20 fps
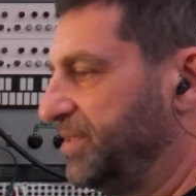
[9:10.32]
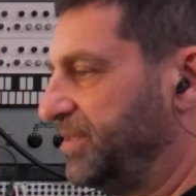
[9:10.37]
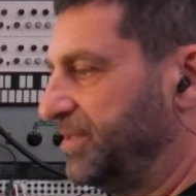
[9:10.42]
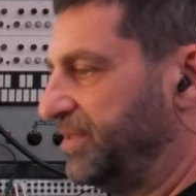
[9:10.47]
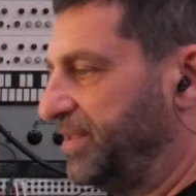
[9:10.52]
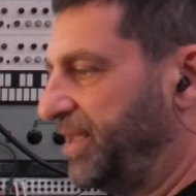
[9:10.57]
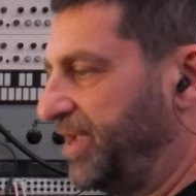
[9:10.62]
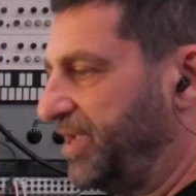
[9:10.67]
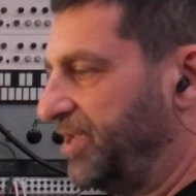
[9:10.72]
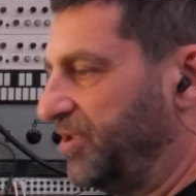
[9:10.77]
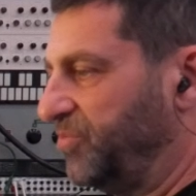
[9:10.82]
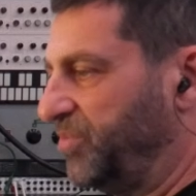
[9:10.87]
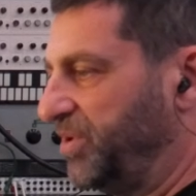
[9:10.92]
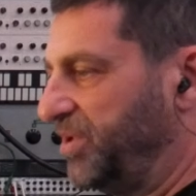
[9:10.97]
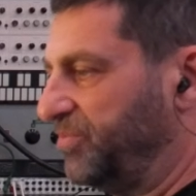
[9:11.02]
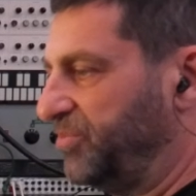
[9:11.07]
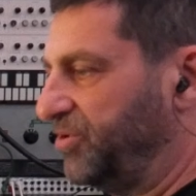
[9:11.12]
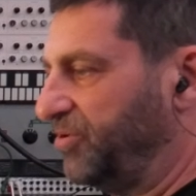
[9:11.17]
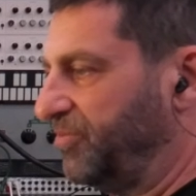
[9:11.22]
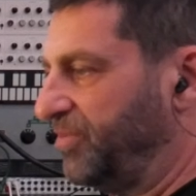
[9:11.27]
that can be
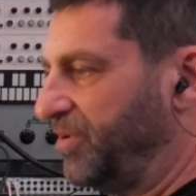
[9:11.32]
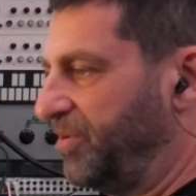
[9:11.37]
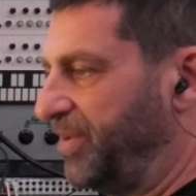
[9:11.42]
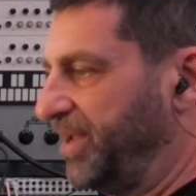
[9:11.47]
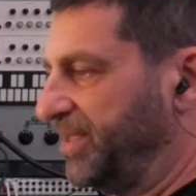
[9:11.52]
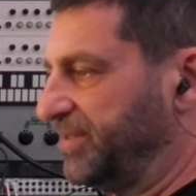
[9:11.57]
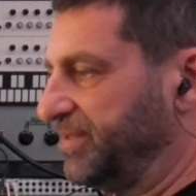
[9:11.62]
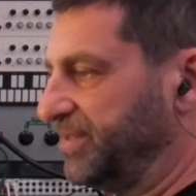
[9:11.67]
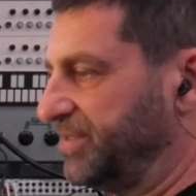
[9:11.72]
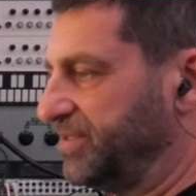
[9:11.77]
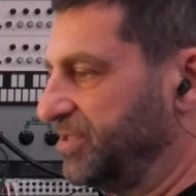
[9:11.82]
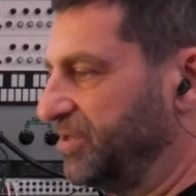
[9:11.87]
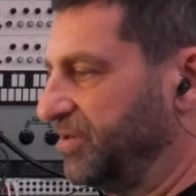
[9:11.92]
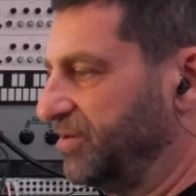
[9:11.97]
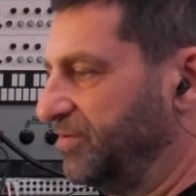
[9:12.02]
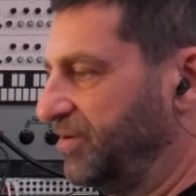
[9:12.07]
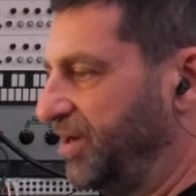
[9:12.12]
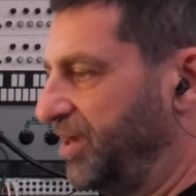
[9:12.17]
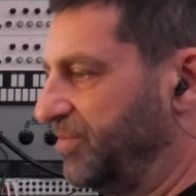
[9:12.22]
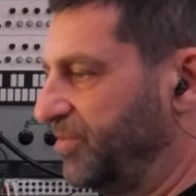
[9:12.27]
problematic.
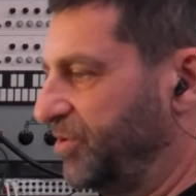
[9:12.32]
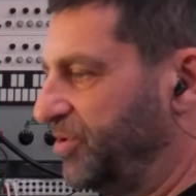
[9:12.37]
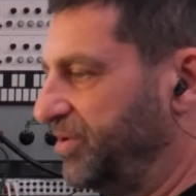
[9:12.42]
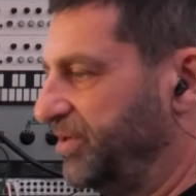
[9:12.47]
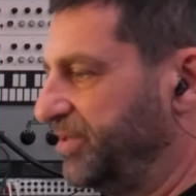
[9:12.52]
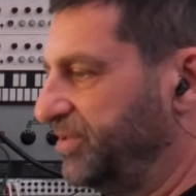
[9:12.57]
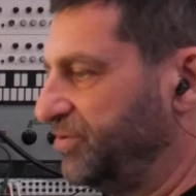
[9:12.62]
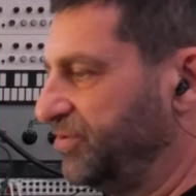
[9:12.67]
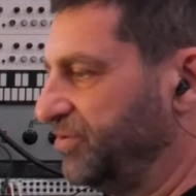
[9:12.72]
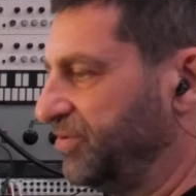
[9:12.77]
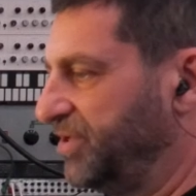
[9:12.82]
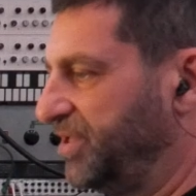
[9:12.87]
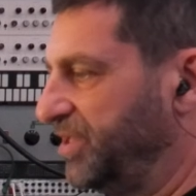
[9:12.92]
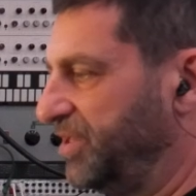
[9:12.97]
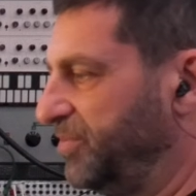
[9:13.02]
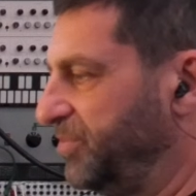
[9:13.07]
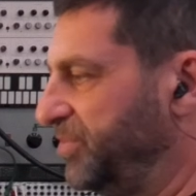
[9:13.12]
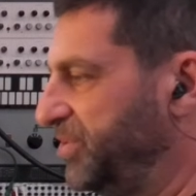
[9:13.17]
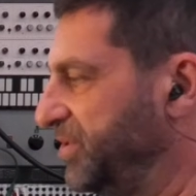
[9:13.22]
So I'm going to keep